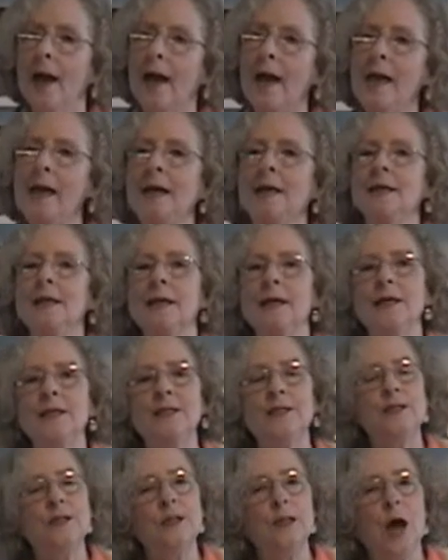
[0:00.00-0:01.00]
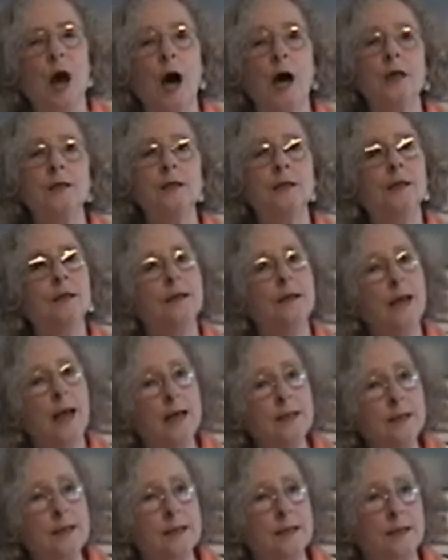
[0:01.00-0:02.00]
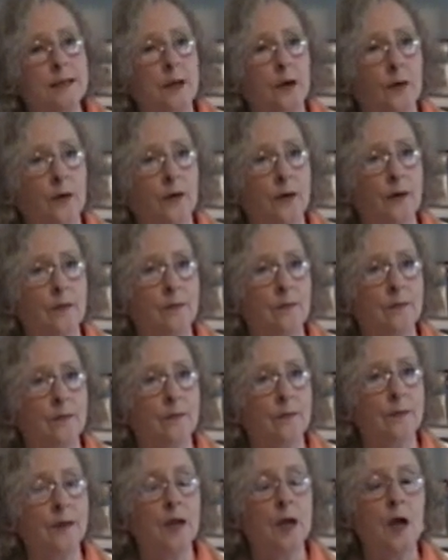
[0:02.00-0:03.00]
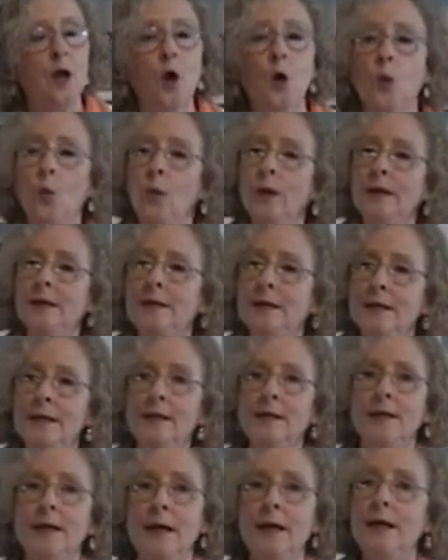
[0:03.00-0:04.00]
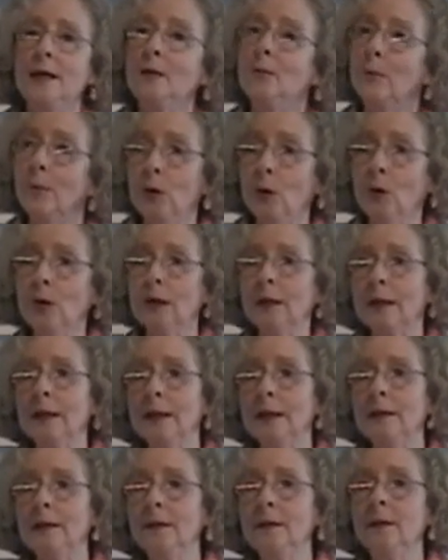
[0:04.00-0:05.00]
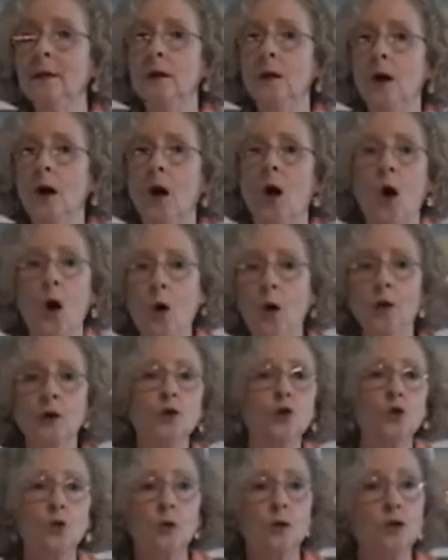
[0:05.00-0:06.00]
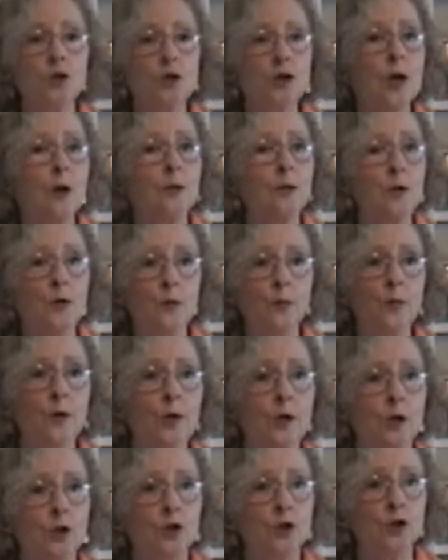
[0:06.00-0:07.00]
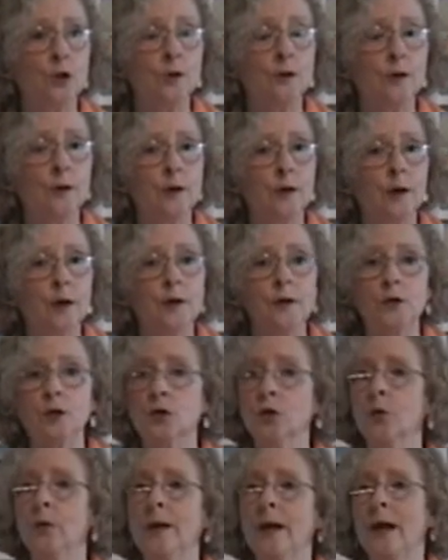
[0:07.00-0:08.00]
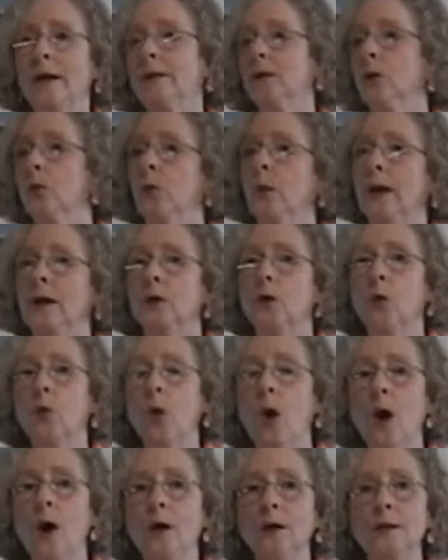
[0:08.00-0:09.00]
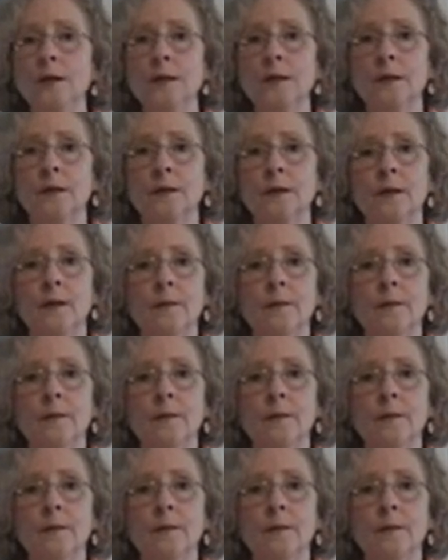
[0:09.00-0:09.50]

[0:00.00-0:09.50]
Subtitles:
and it's not necessary. We didn't need Bill Clinton or George W. Bush to create the Red Cross,